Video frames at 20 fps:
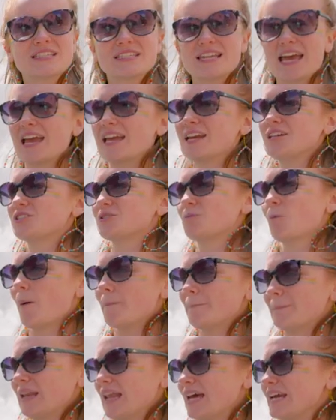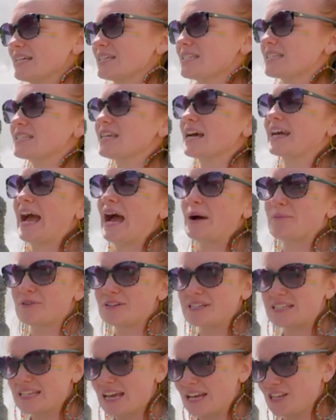stage one place, a
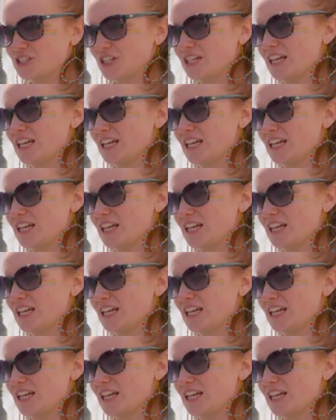cabaret stage